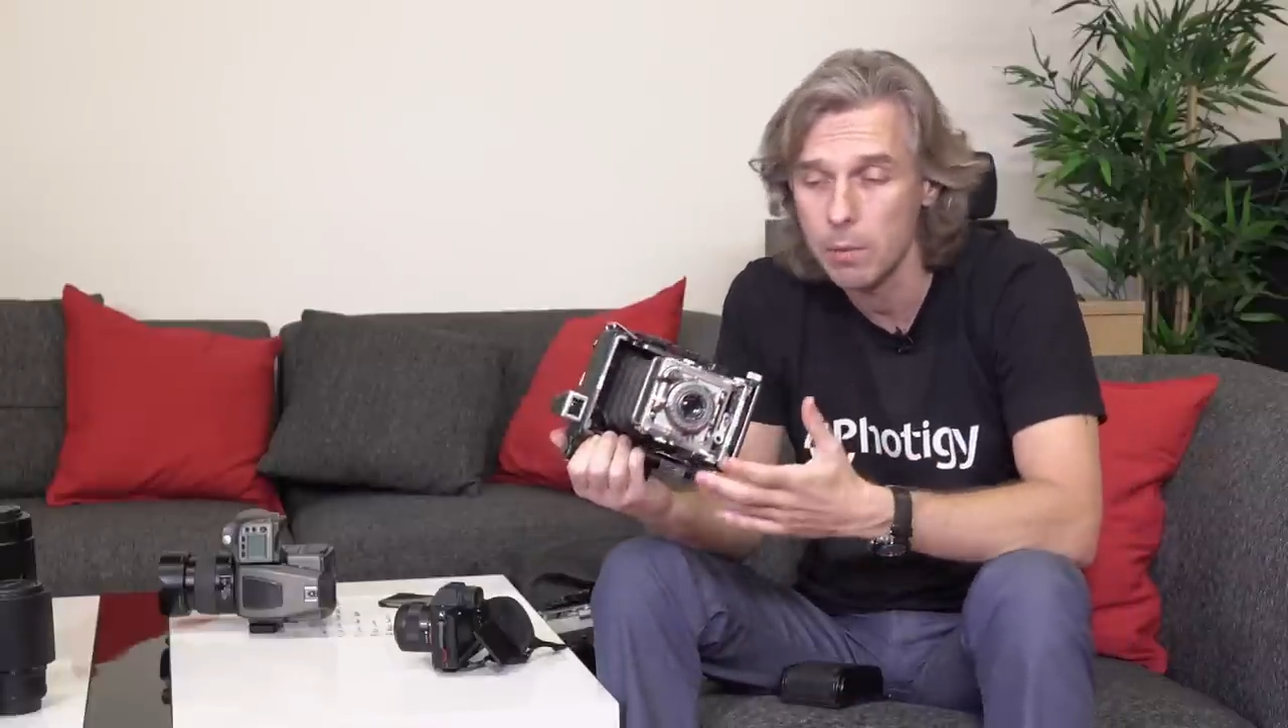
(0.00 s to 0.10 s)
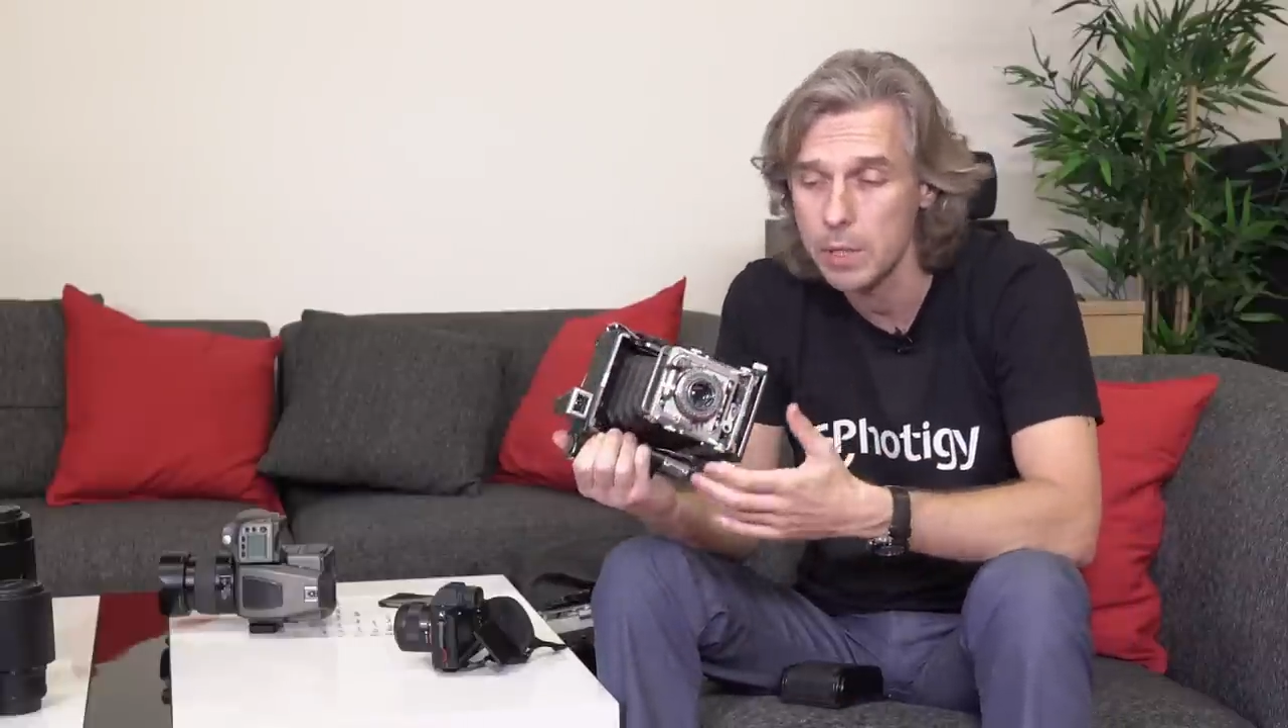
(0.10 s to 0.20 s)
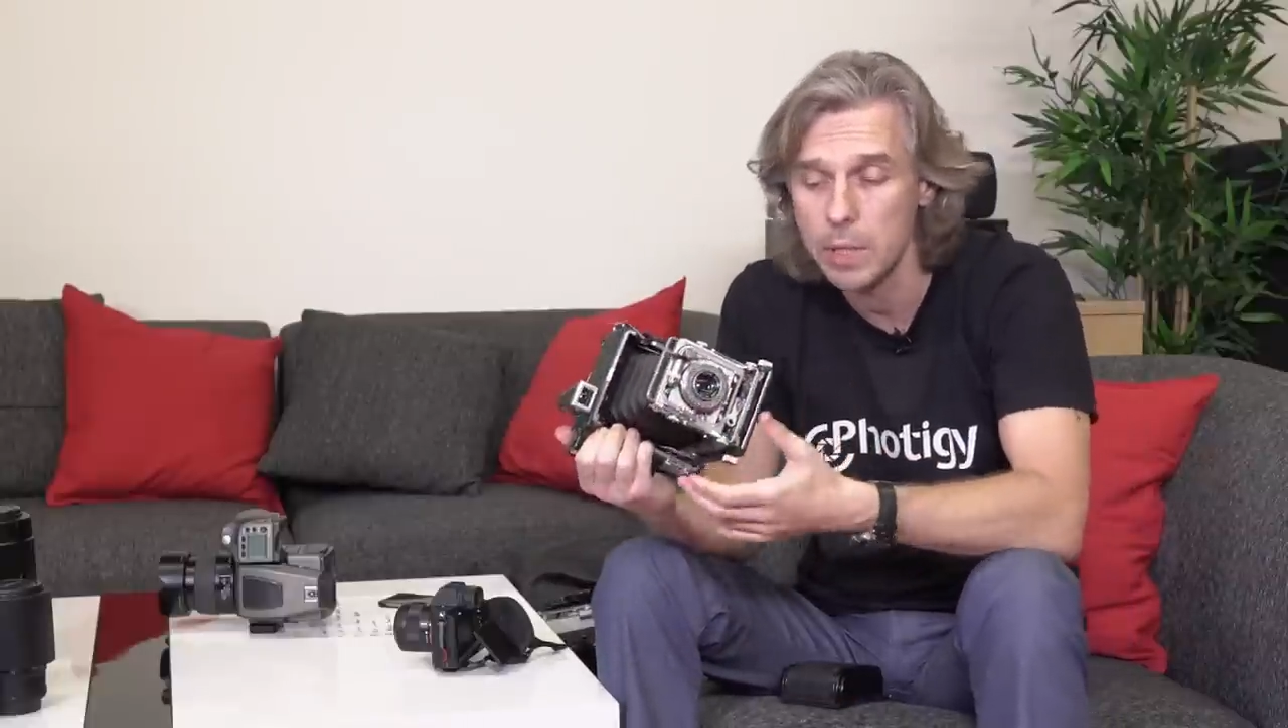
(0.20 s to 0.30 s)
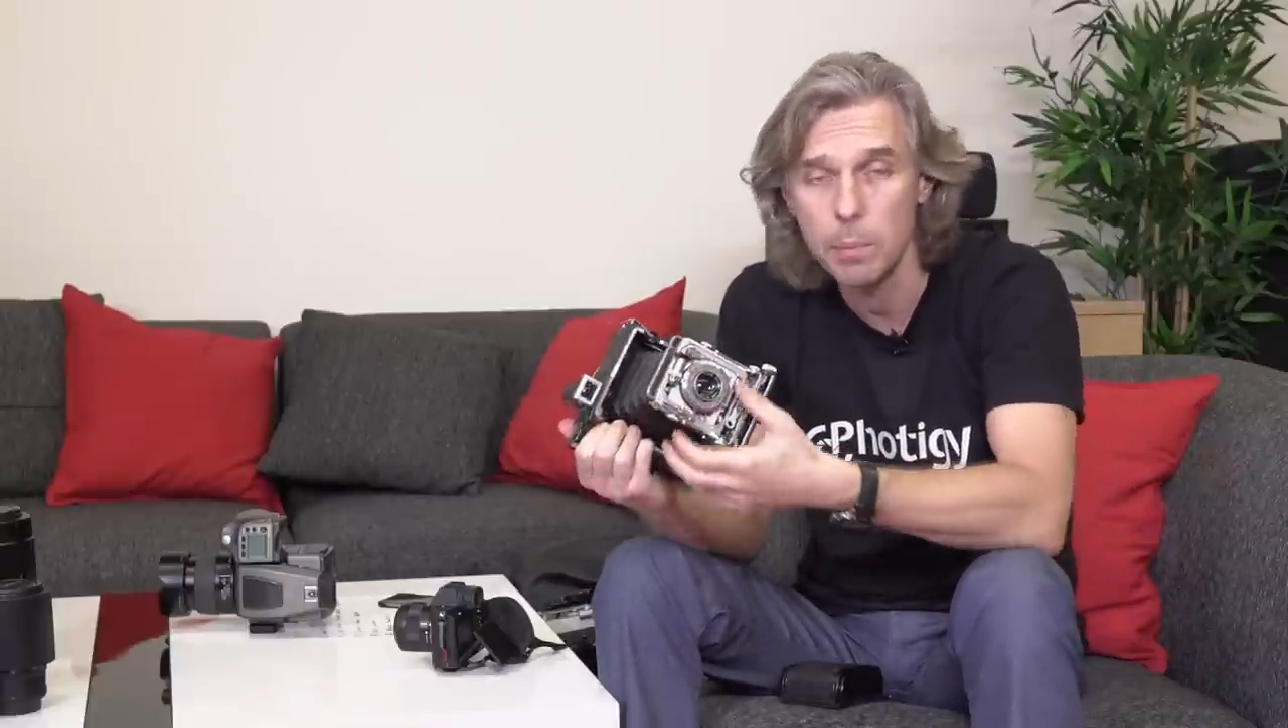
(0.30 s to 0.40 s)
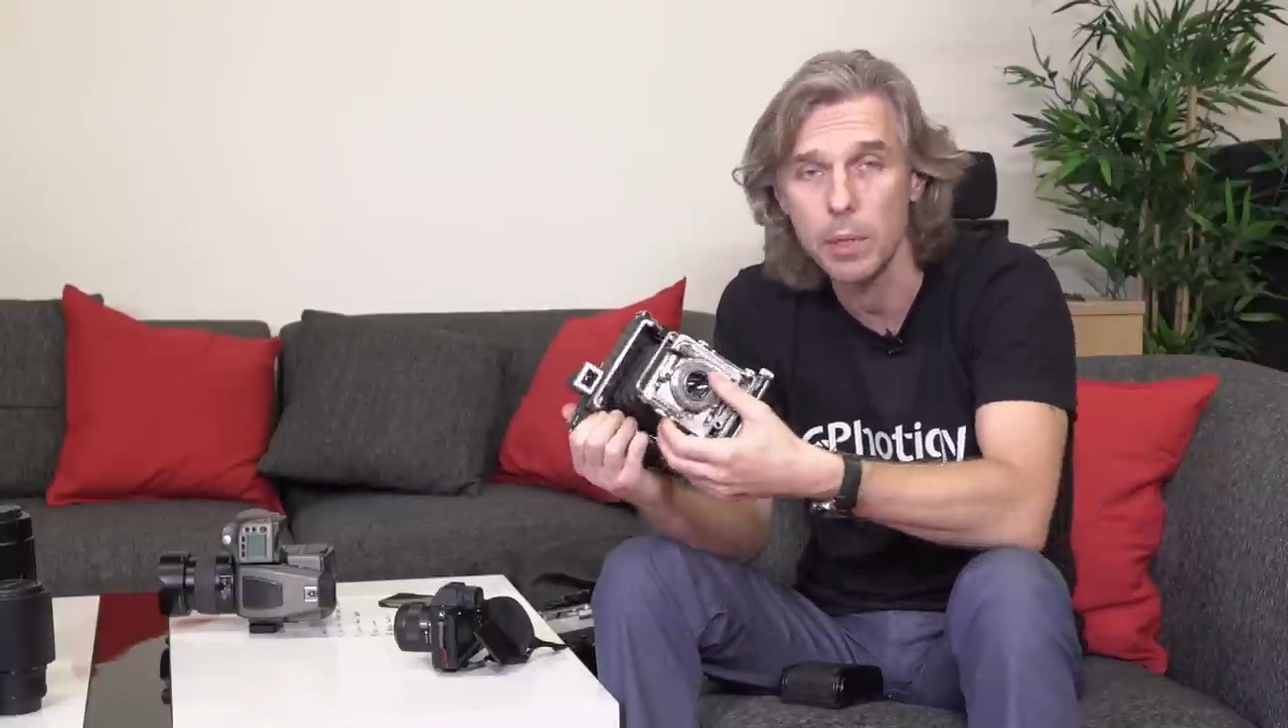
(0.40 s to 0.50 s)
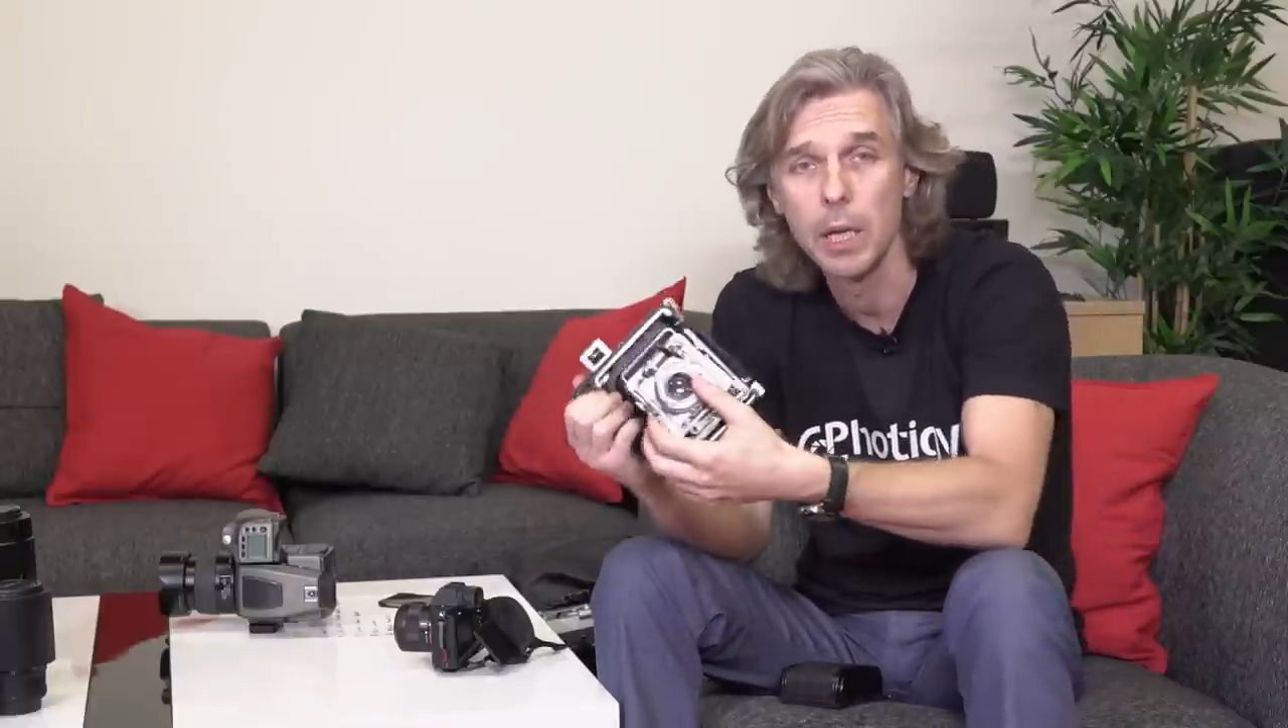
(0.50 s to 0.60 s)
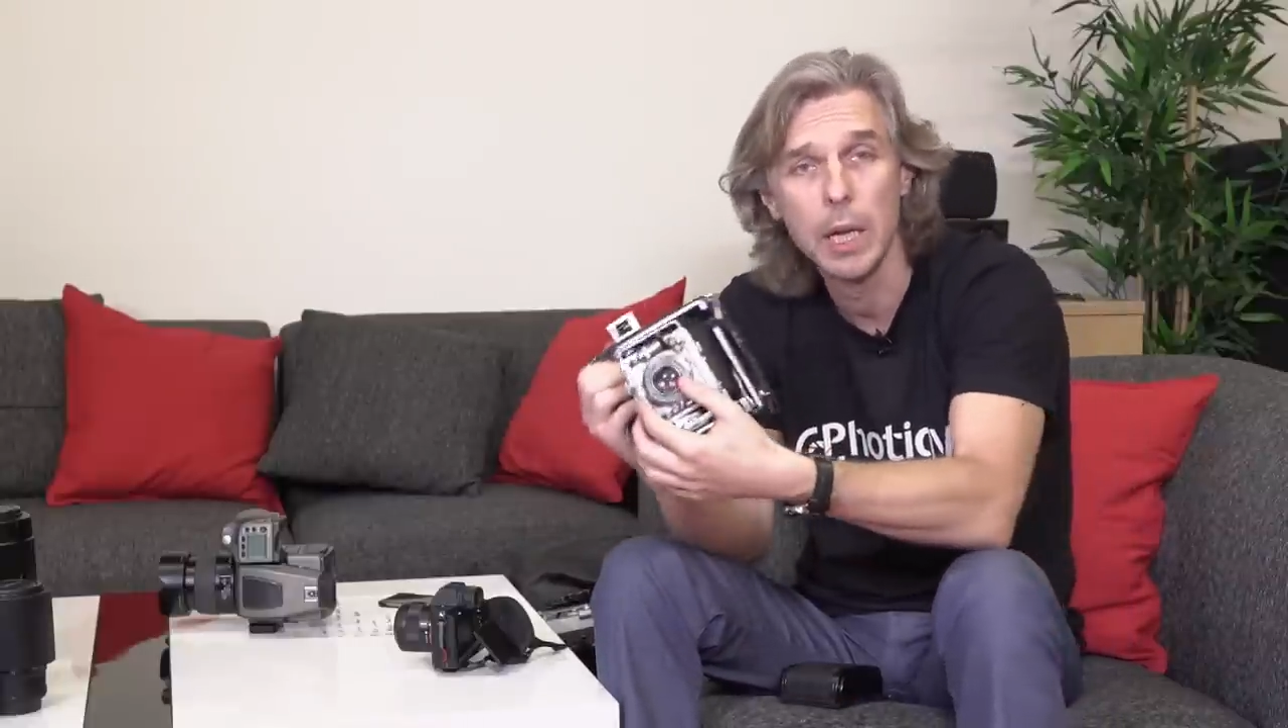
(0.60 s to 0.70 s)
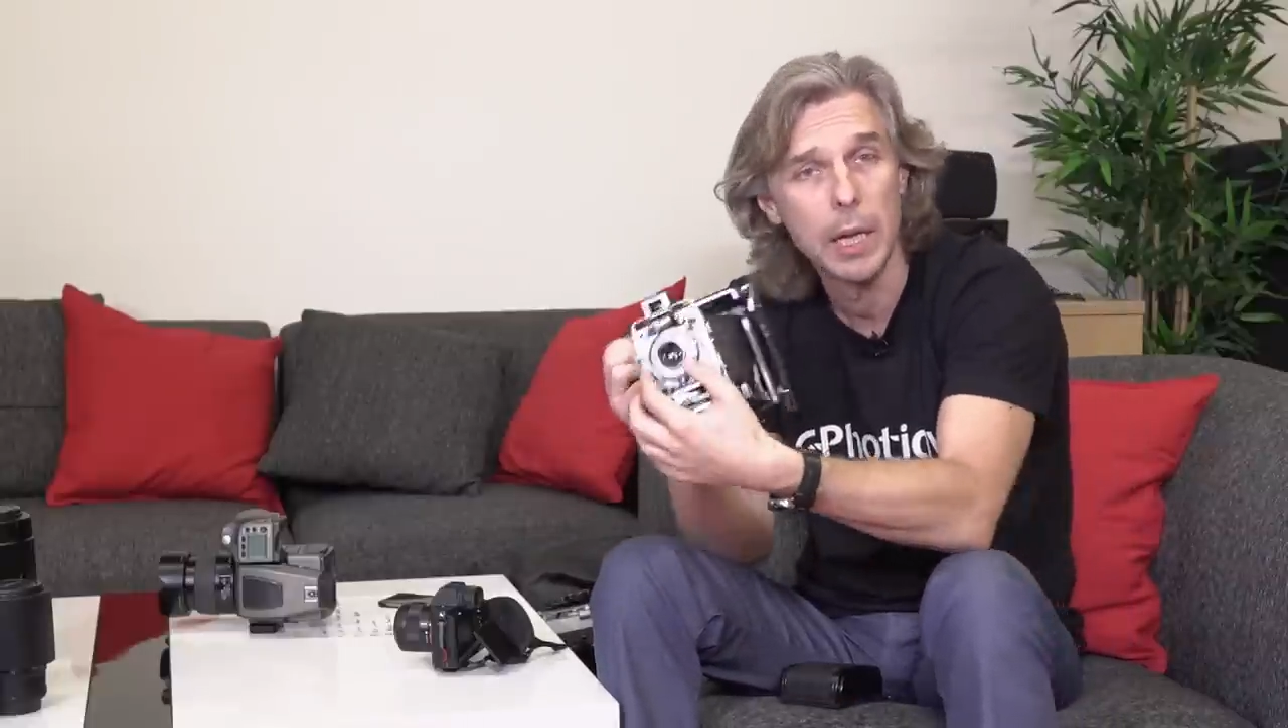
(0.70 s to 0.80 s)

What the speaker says: was simple.